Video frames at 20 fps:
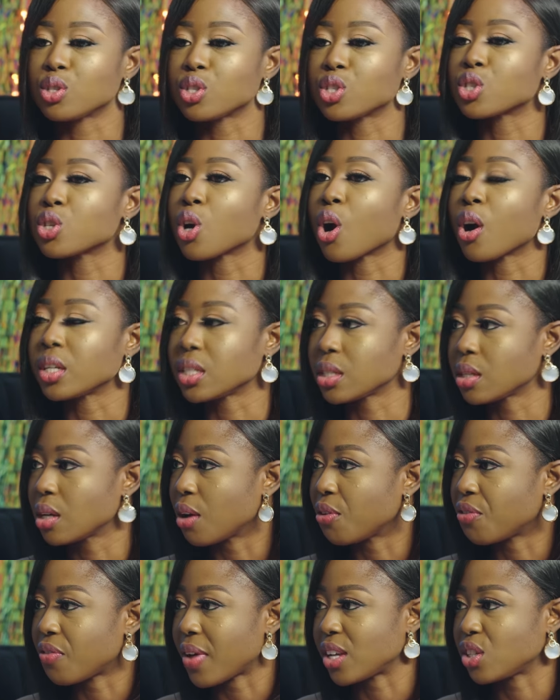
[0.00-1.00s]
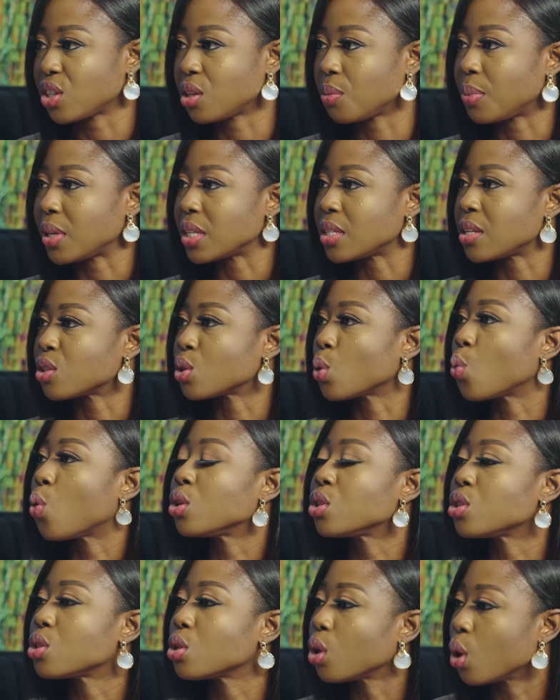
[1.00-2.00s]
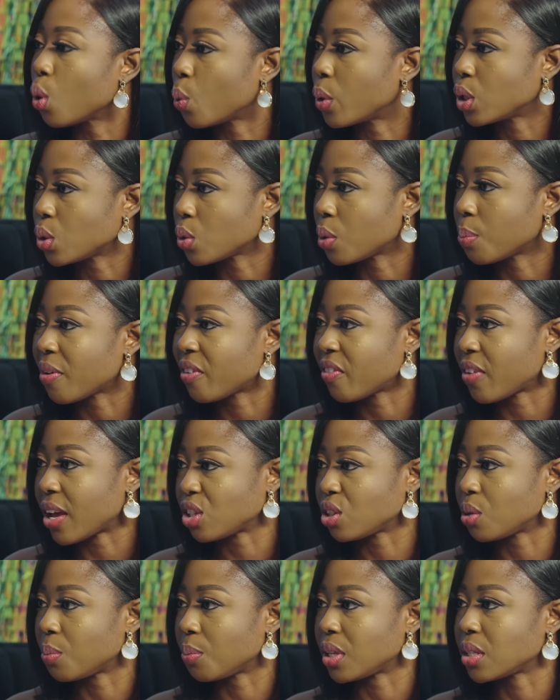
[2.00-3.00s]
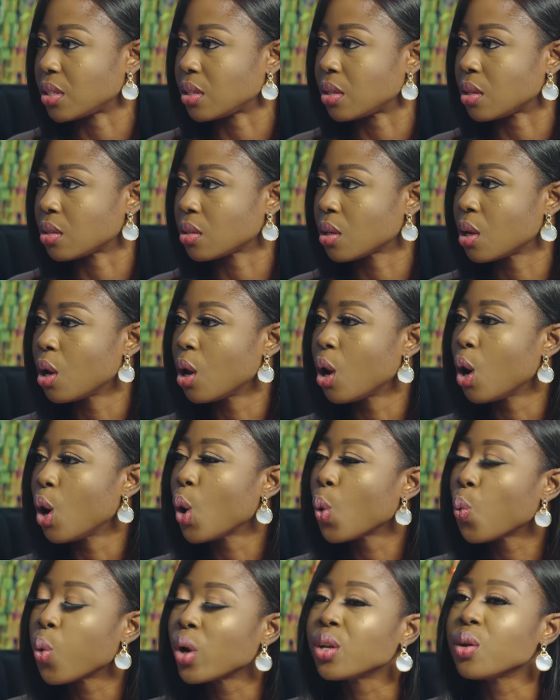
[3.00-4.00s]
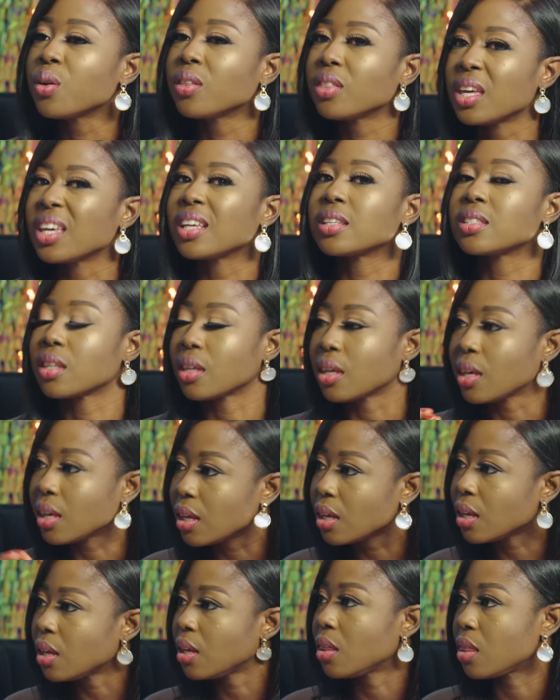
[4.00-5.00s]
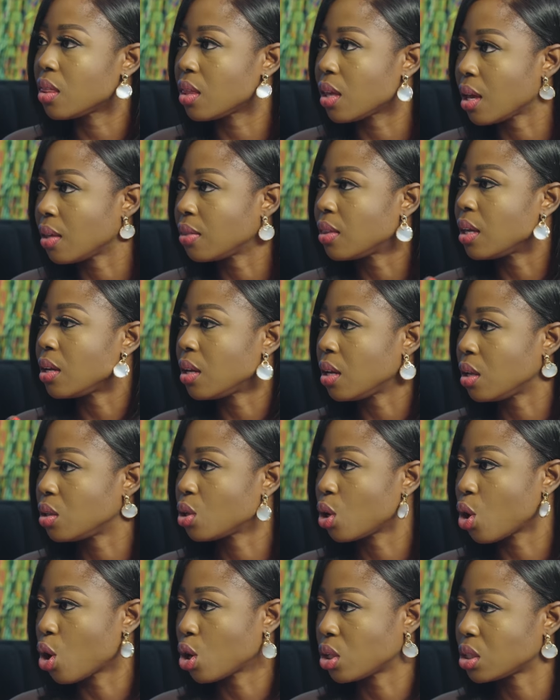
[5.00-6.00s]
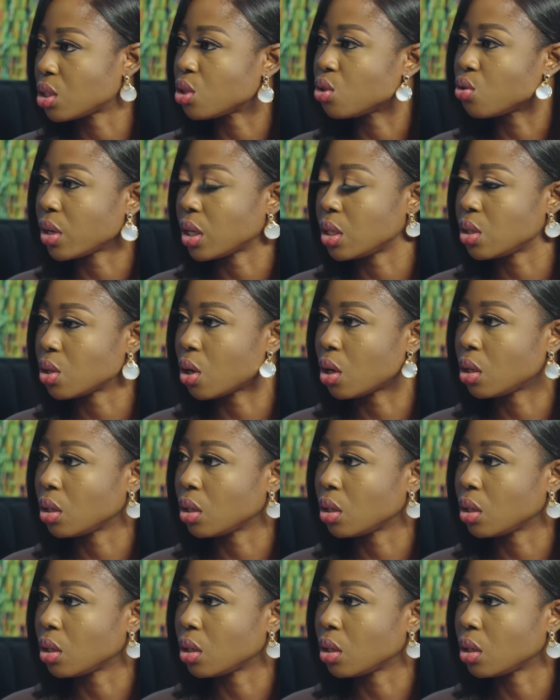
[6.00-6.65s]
to start a fashion business or wants to go into a fashion business, what do you think is the key thing they need to concentrate